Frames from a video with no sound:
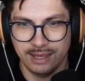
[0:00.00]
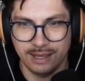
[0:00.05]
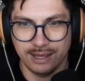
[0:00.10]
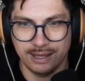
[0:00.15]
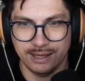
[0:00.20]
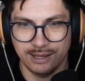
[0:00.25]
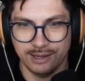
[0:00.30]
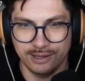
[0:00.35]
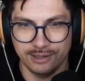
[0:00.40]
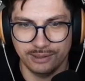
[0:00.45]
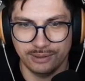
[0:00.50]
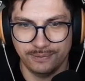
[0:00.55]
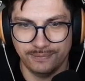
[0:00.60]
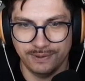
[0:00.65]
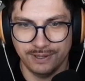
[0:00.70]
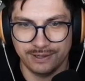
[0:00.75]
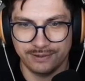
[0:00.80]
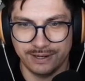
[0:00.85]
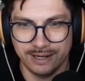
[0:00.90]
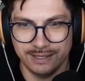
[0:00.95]
And
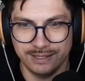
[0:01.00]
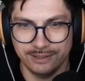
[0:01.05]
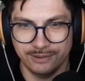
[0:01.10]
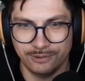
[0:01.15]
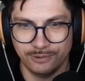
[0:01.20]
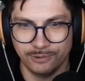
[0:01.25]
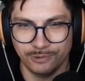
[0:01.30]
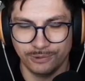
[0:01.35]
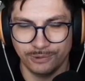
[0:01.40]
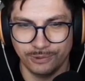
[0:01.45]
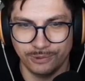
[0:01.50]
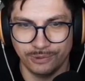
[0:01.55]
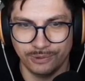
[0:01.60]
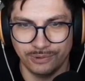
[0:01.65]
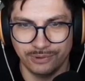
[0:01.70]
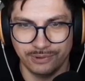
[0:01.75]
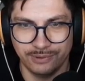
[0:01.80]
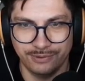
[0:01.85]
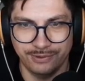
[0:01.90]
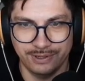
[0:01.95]
we are ready
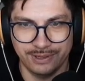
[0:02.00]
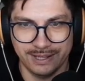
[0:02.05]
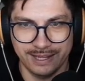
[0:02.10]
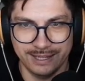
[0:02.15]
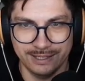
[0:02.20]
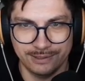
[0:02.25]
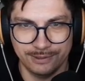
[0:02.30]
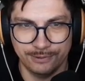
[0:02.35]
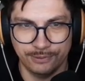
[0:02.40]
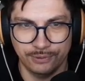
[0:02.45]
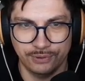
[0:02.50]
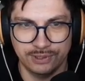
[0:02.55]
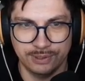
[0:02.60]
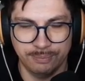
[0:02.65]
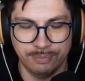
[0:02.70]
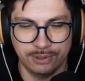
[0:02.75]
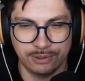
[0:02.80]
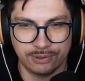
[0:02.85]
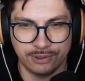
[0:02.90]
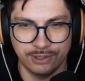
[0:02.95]
to relay it to the
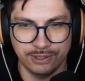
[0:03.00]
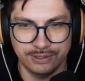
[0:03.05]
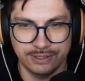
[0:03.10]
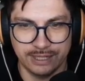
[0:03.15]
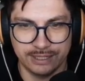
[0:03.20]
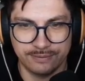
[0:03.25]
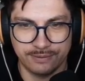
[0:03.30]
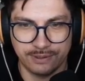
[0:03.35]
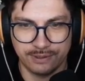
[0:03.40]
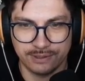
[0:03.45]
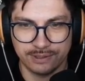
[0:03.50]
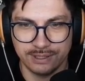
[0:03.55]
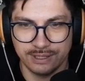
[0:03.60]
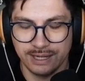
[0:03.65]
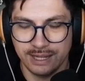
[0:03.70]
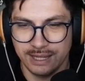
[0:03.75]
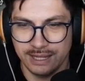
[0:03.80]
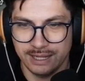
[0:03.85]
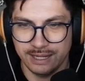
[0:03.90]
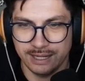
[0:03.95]
Bitcoin network.
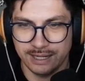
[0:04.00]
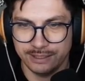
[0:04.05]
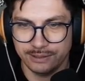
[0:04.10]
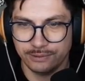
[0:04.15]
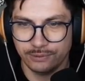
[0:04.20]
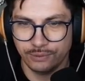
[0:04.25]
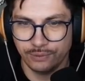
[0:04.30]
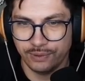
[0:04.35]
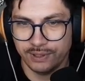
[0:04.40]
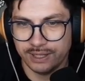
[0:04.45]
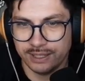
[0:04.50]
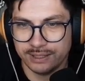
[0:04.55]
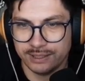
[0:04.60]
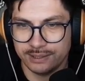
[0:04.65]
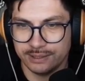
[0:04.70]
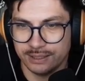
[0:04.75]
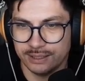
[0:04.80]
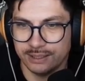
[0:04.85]
And to do that,